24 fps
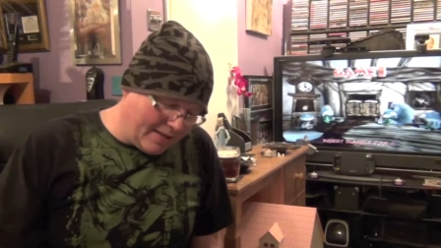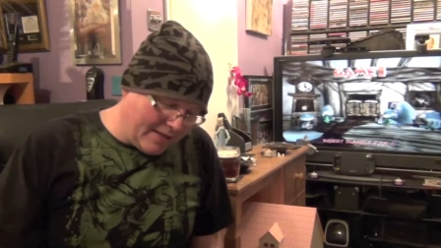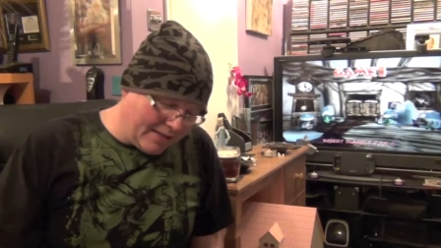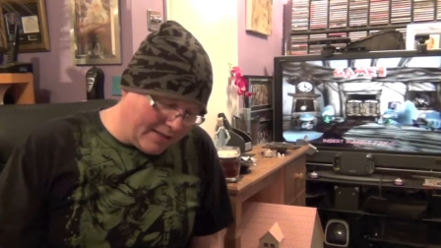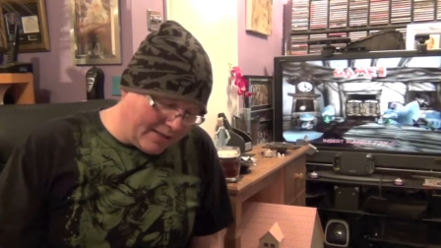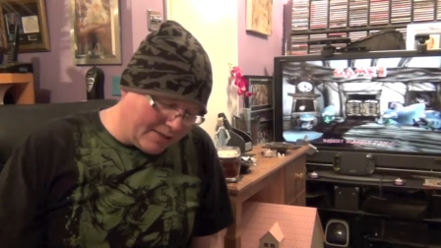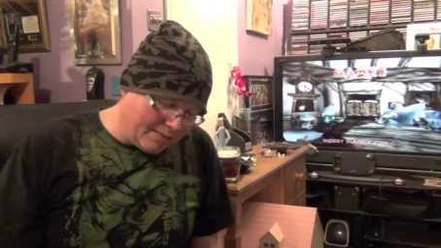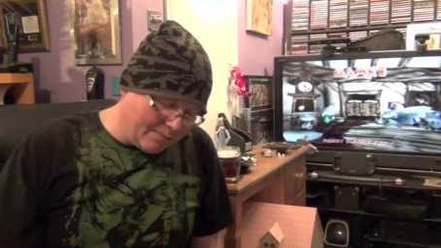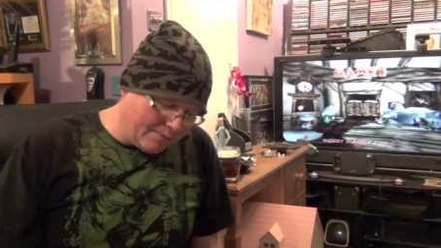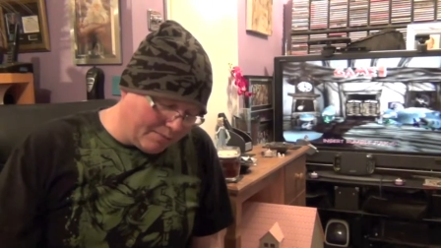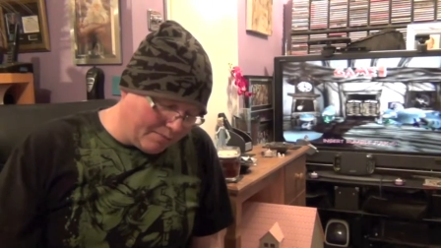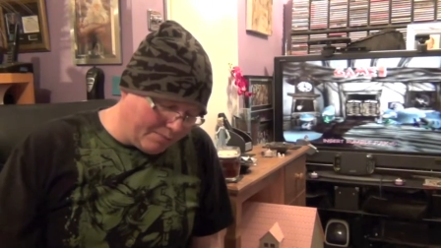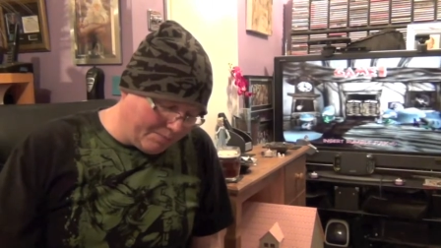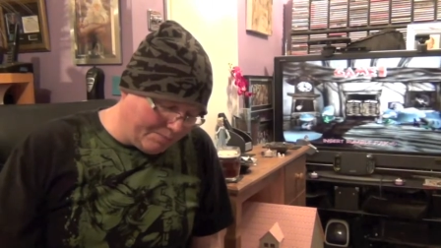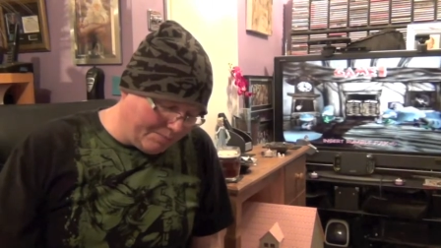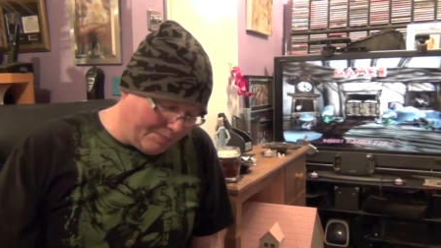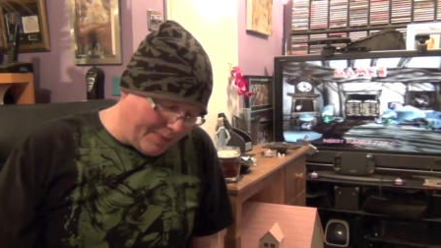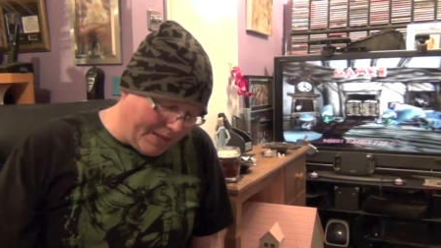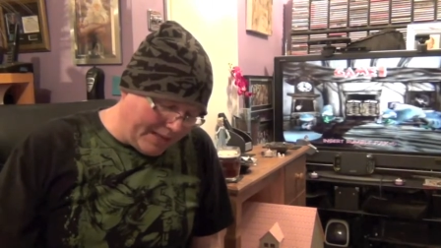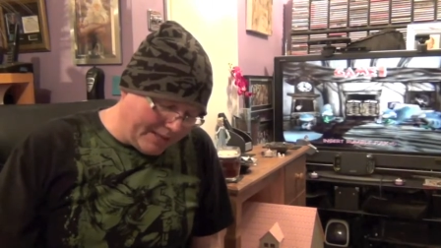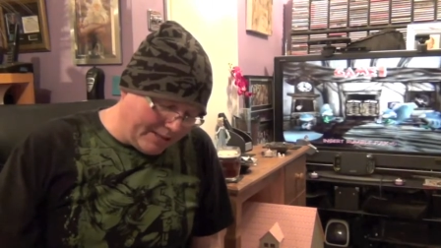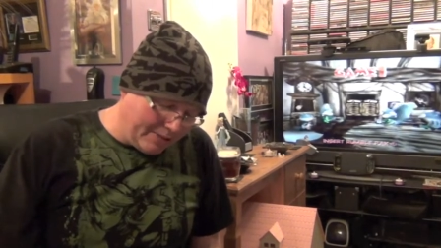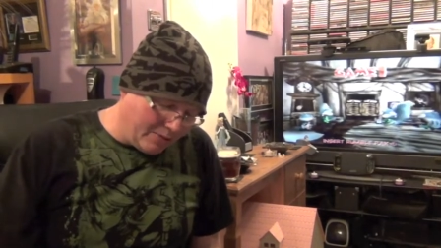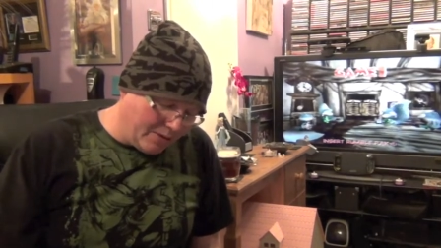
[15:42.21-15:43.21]
It's
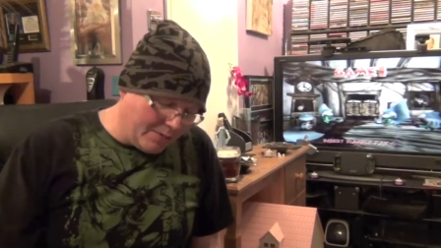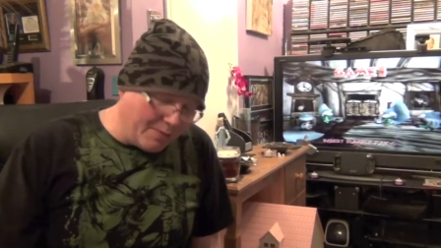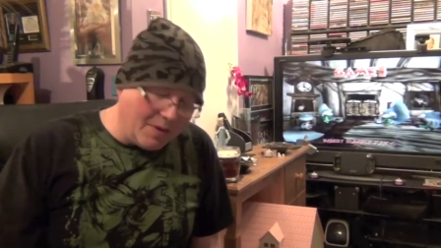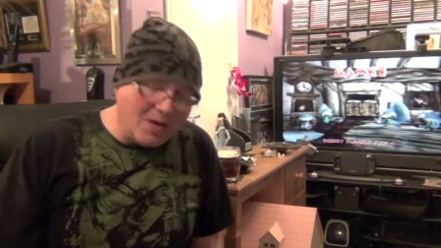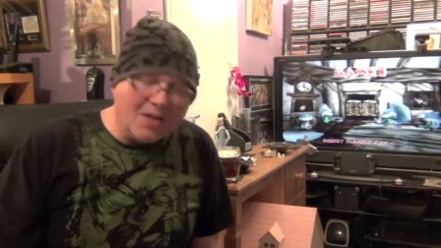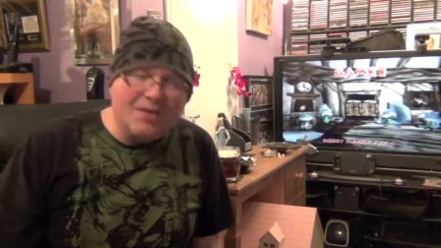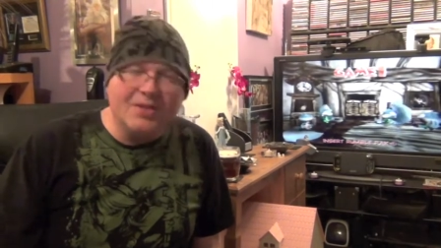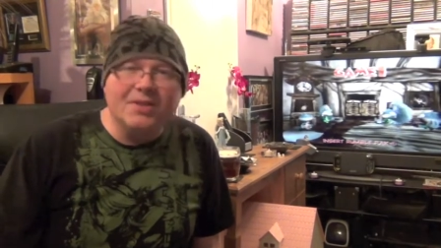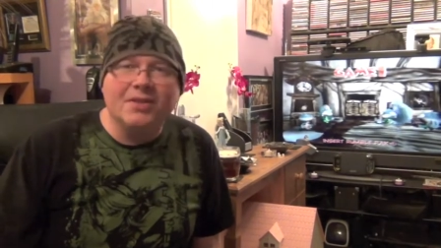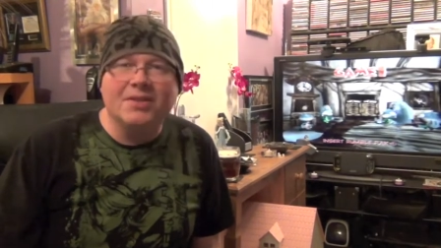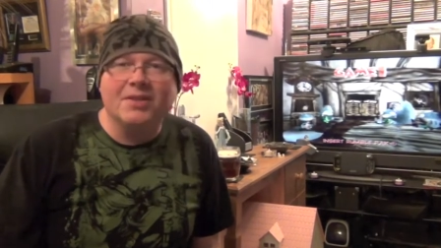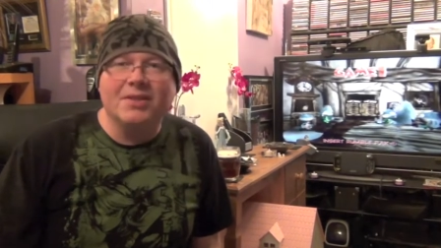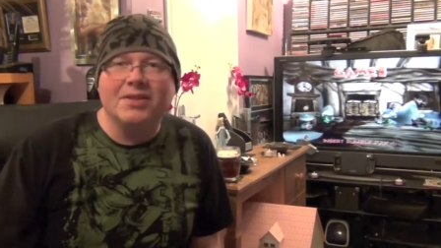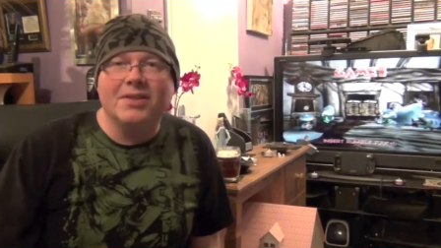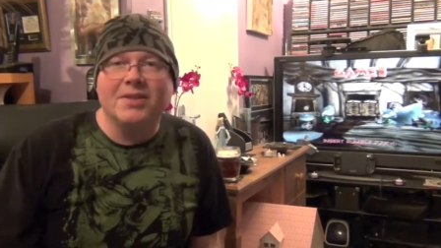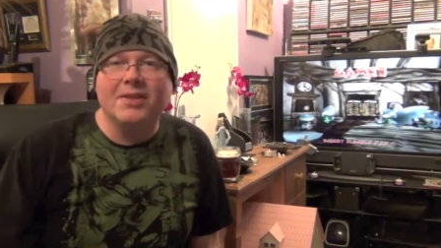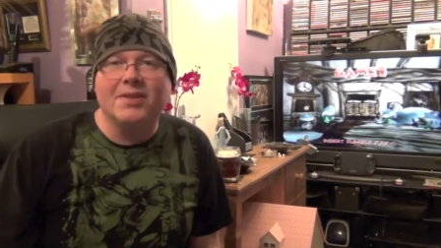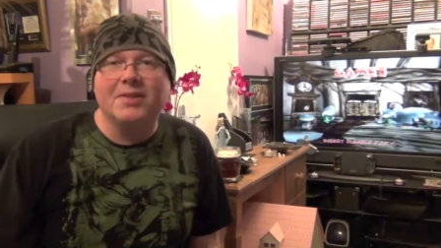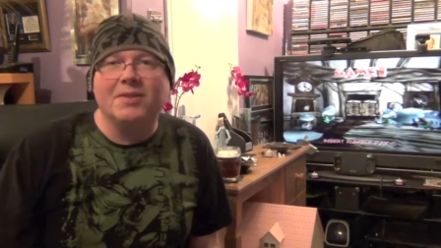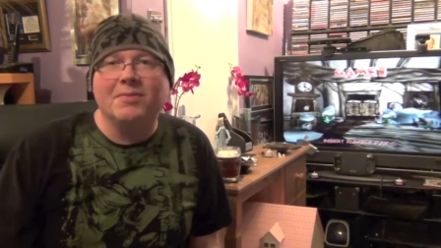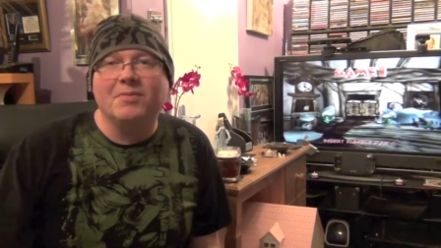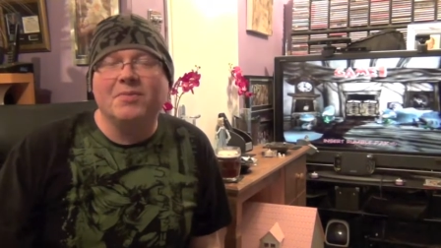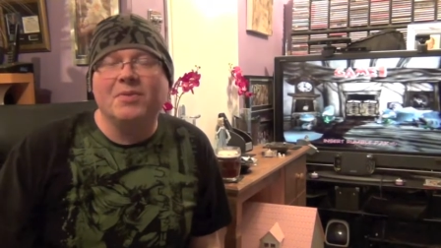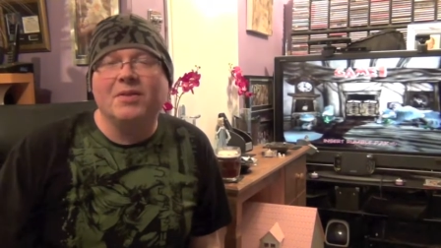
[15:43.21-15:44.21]
better on the Master
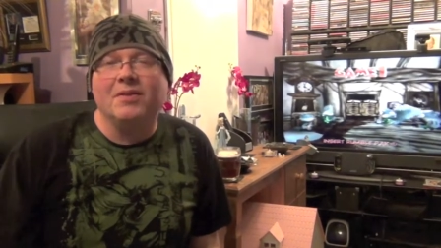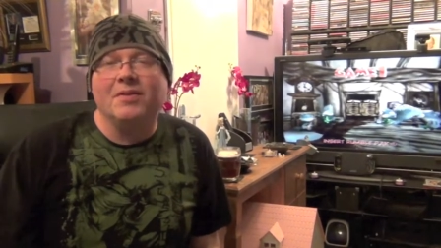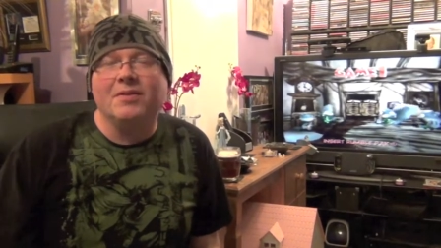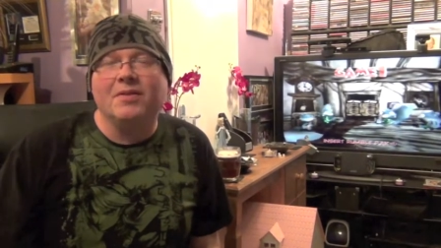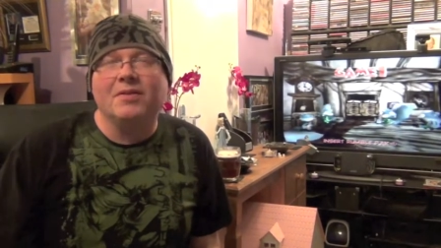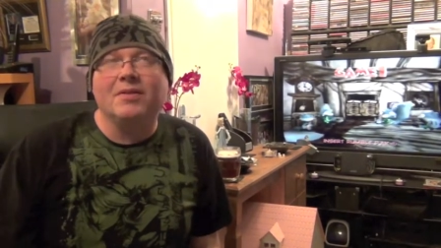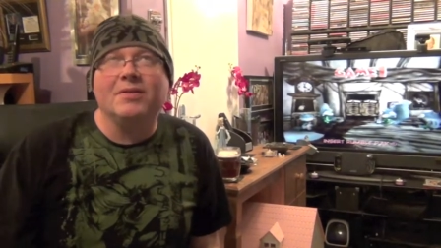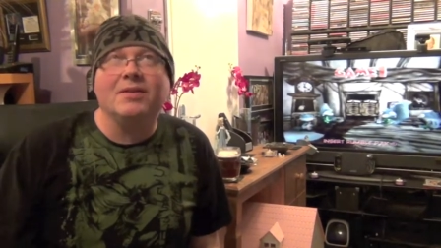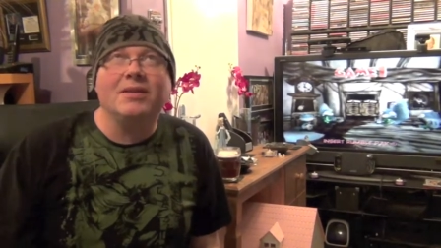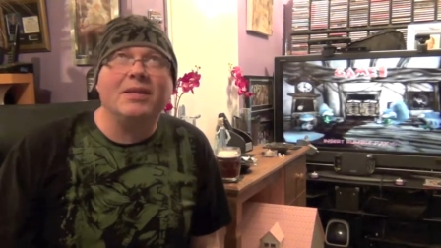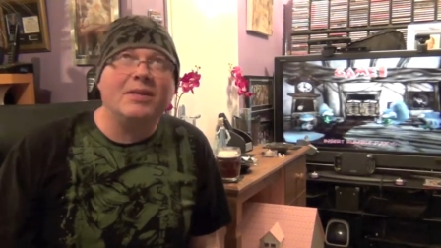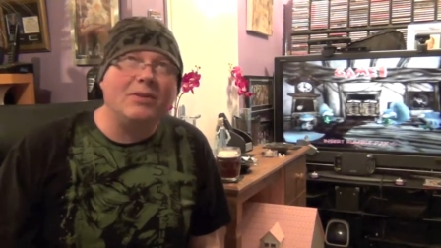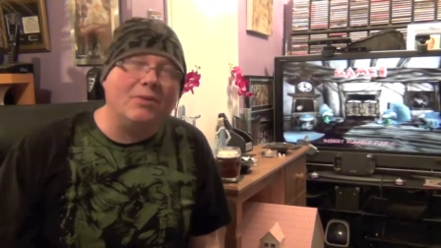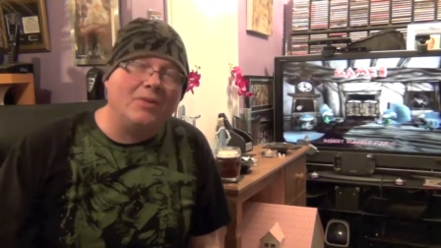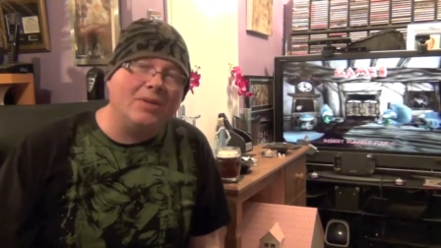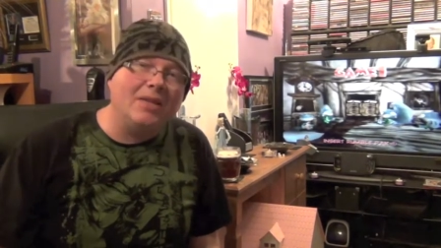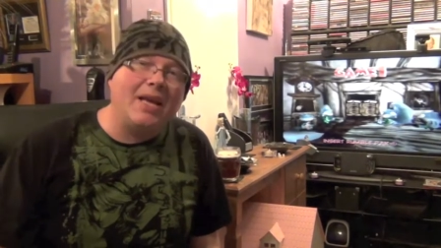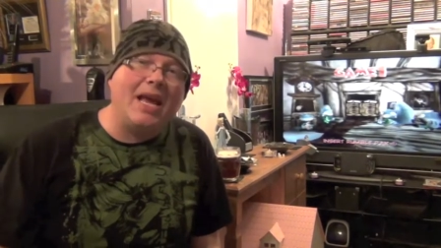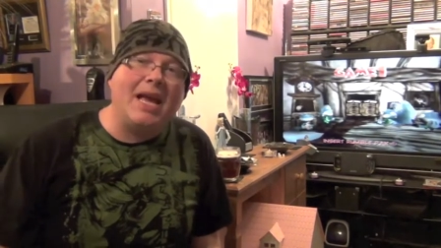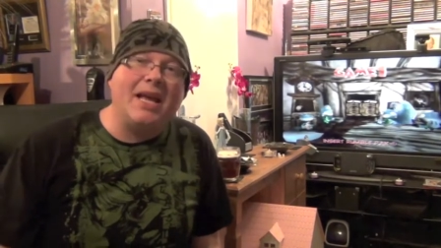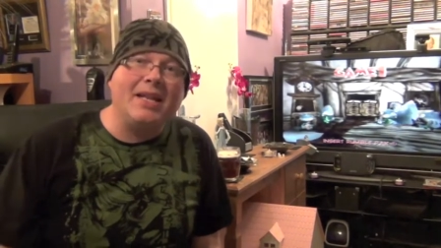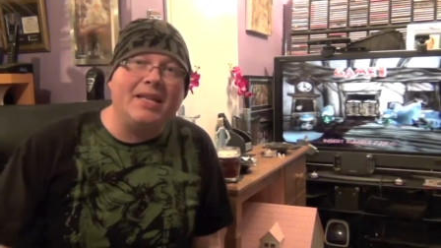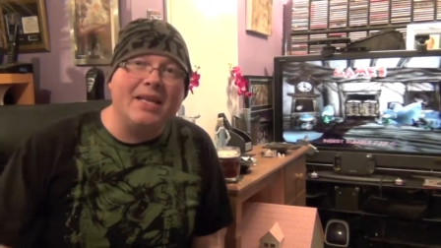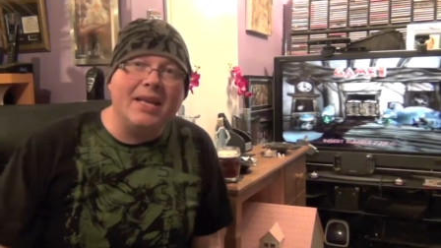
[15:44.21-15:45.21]
System than on
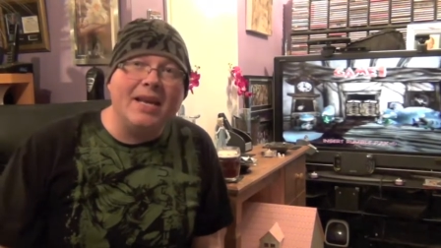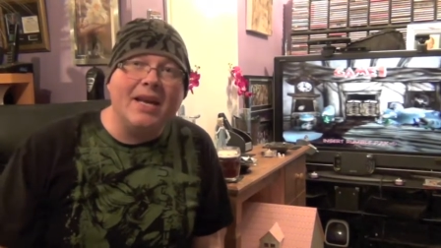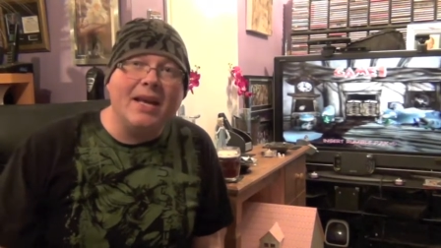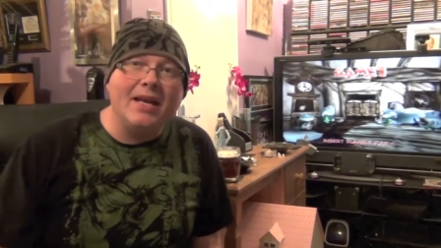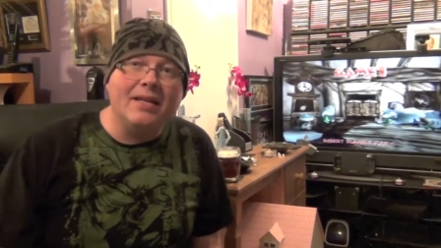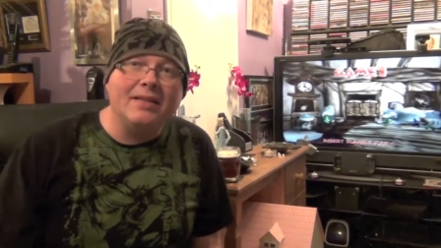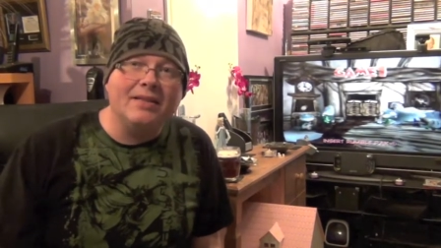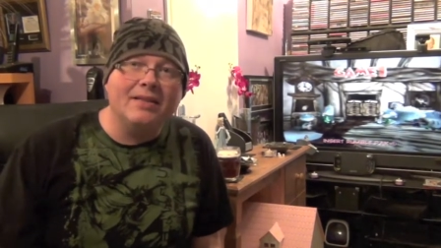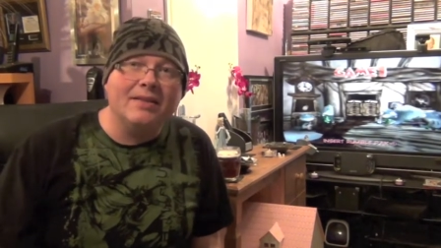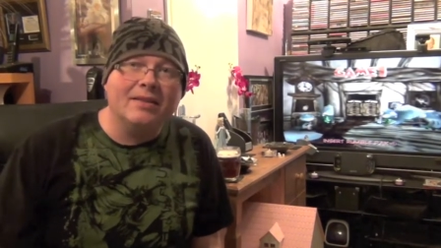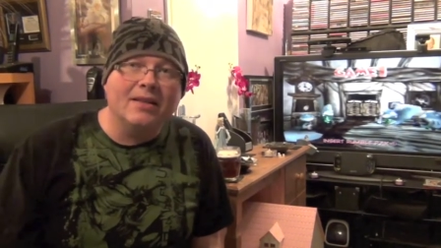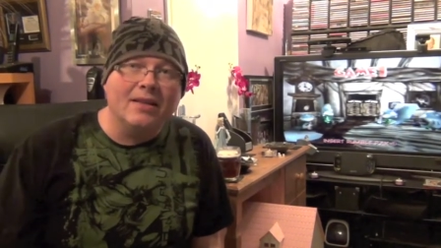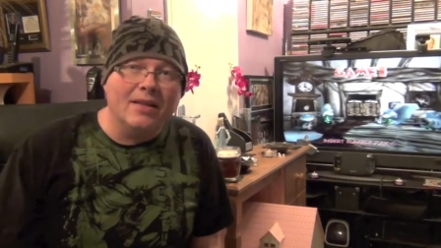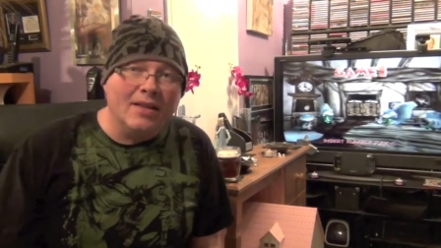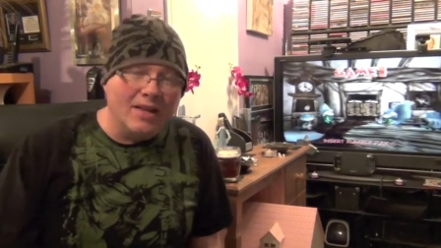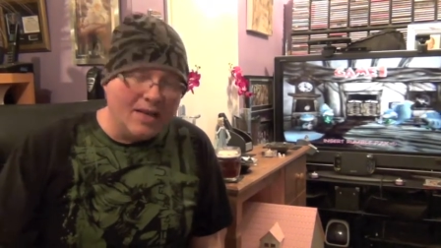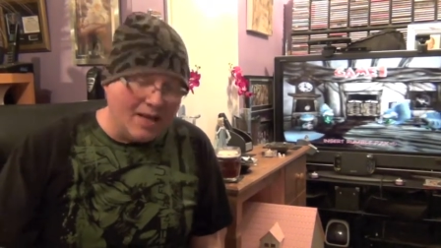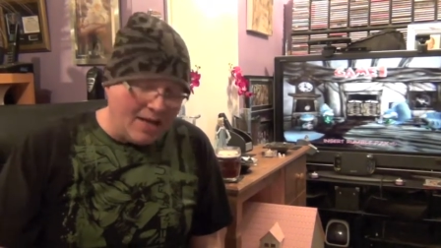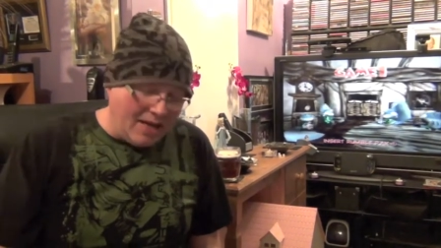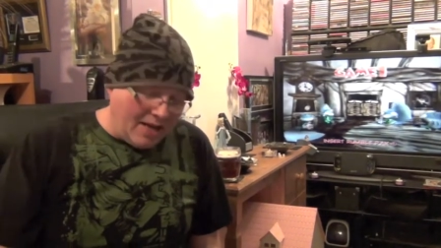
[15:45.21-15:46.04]
the NES.